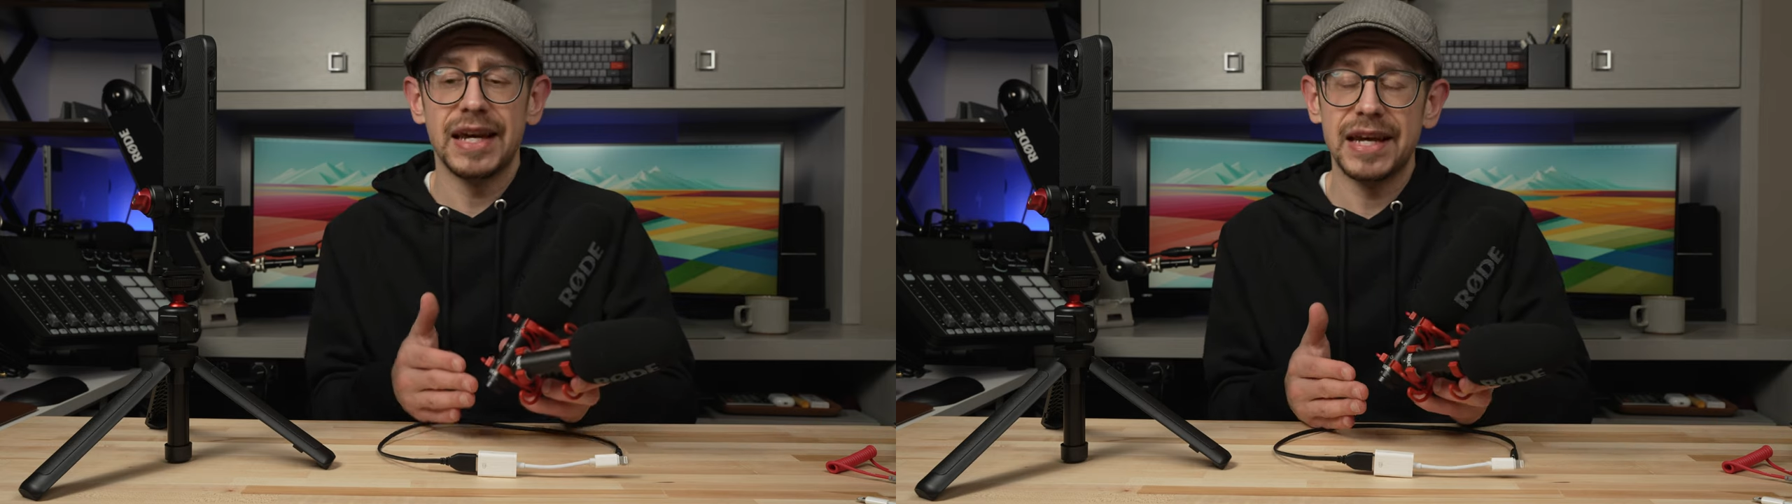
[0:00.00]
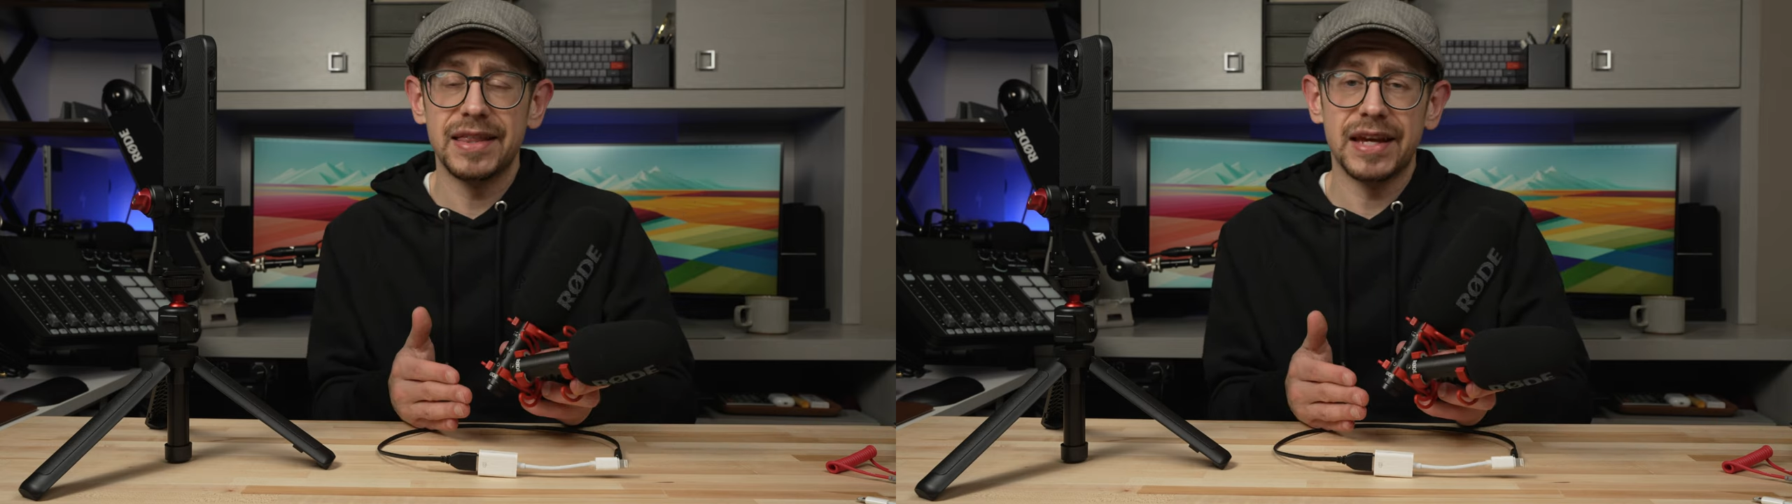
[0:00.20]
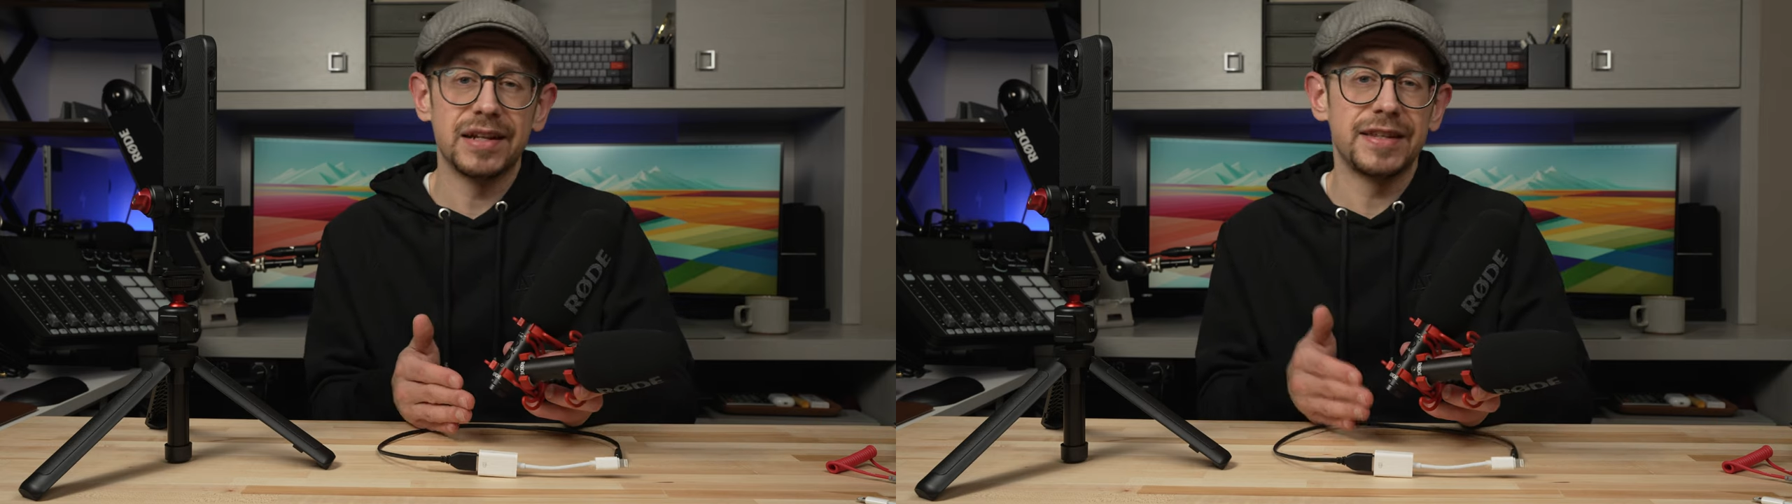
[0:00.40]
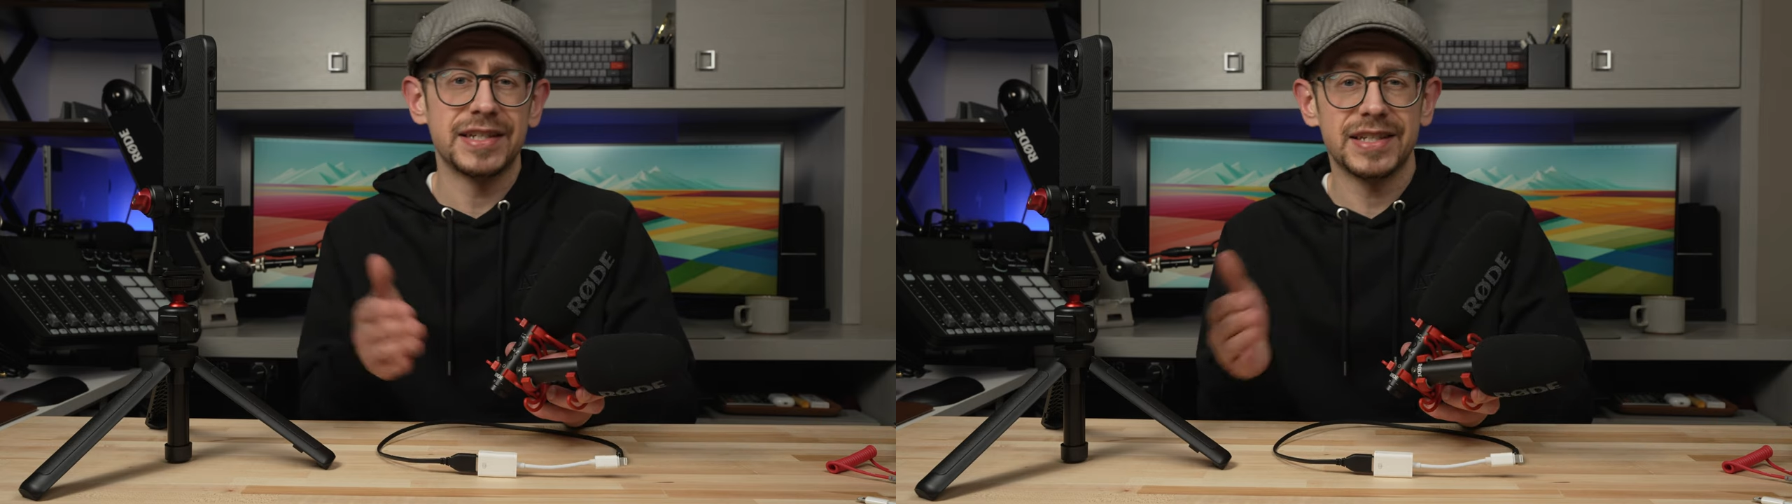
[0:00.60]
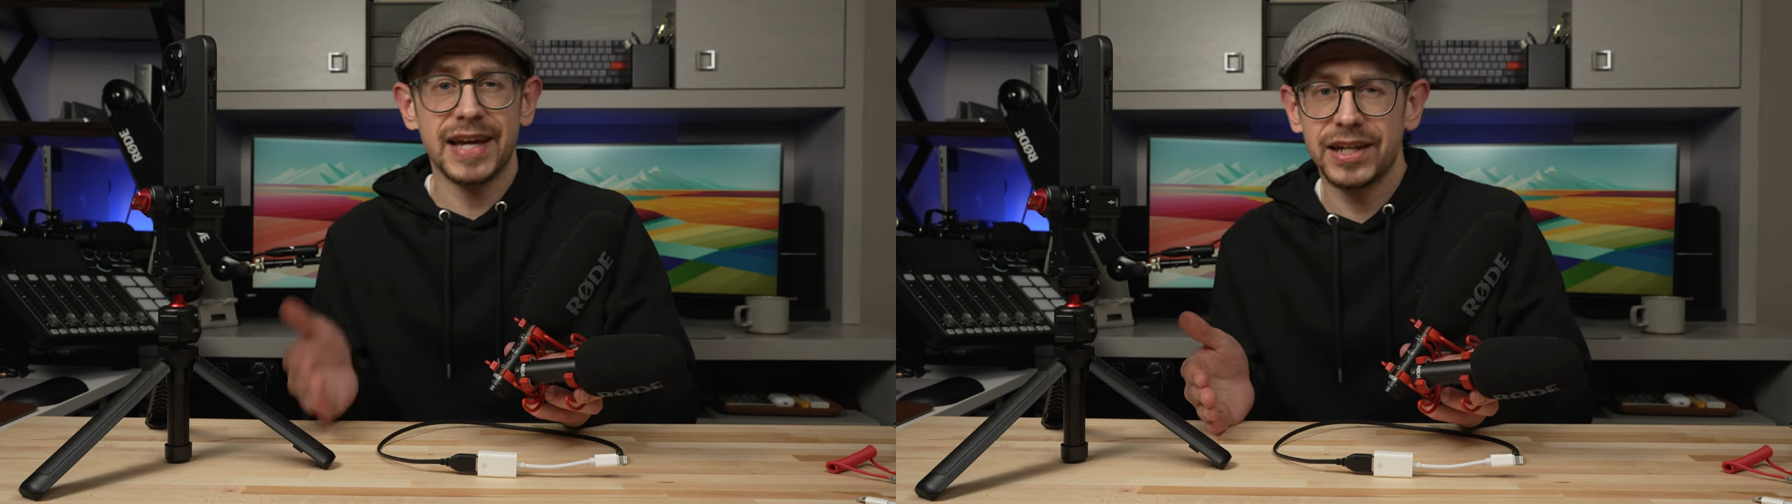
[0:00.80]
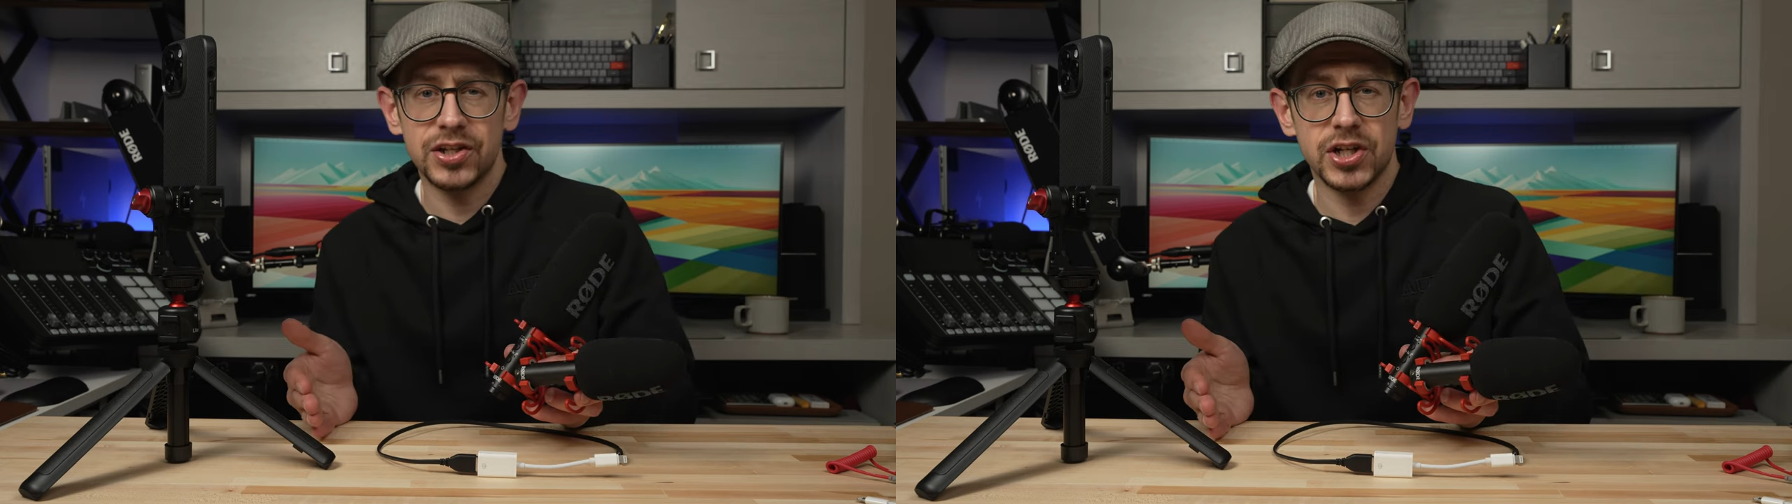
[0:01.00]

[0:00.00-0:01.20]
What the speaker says: And then the second